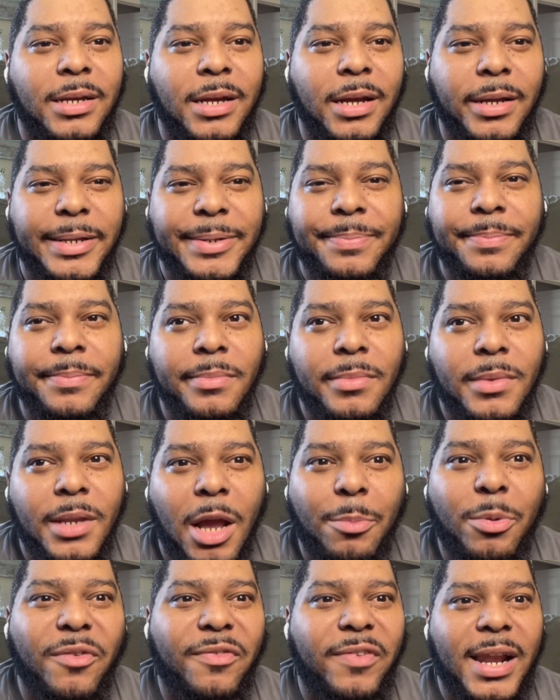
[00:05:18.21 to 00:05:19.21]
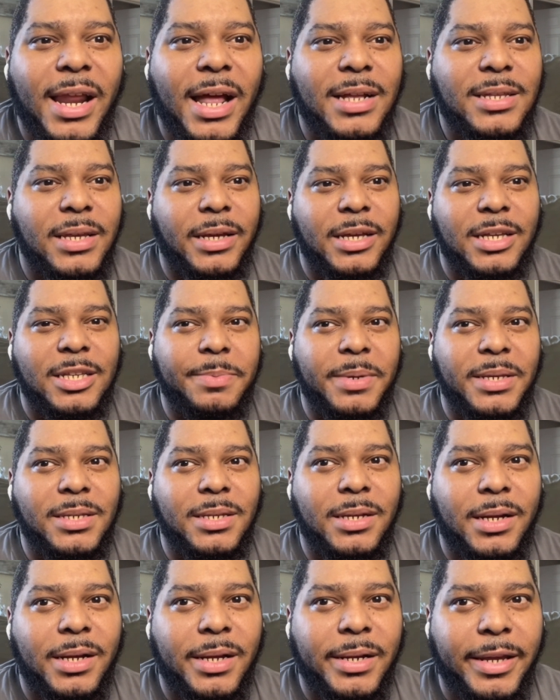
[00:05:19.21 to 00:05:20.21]
And prophylactic is
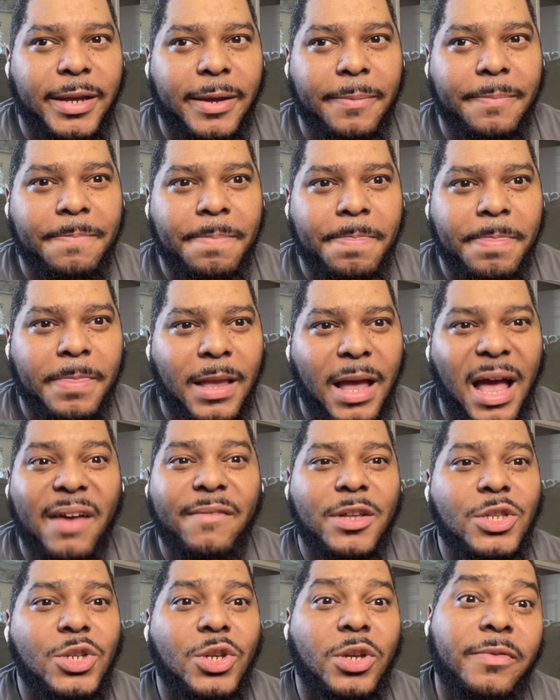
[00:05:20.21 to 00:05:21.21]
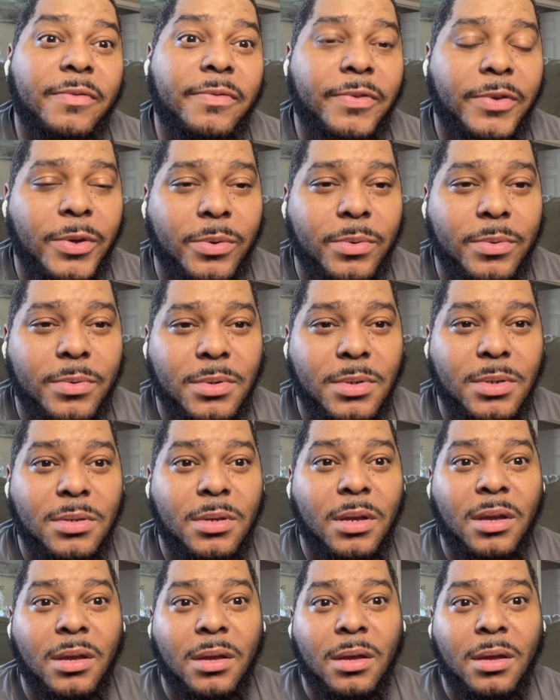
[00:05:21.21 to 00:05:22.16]
basically having to infuse